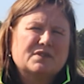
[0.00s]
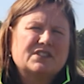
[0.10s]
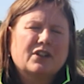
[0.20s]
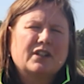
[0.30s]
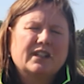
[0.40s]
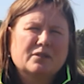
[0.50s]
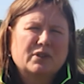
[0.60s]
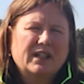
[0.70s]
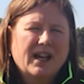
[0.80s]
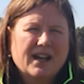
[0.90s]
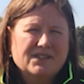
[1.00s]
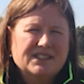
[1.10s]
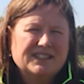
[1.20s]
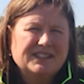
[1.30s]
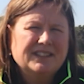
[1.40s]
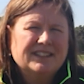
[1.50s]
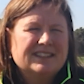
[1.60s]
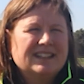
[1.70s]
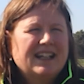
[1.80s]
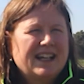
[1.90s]
So it can be harvested
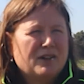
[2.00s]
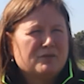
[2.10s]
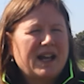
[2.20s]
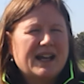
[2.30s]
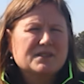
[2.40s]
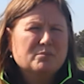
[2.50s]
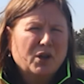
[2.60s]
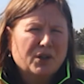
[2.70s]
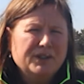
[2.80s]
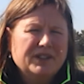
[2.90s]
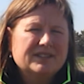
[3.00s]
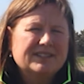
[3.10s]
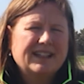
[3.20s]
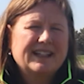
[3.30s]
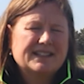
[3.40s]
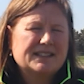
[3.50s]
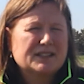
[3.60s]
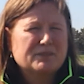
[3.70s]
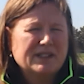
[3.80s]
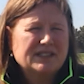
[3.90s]
as a pod, and it's
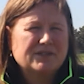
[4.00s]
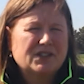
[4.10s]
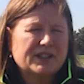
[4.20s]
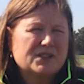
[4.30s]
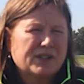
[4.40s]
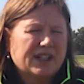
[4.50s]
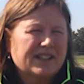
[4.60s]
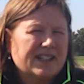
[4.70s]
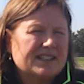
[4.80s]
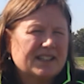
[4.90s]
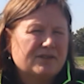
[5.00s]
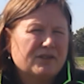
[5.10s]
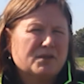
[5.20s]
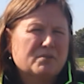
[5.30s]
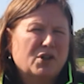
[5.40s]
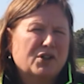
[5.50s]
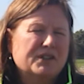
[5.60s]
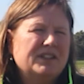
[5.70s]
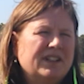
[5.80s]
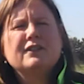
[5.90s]
expensive to extract that seed from the pod.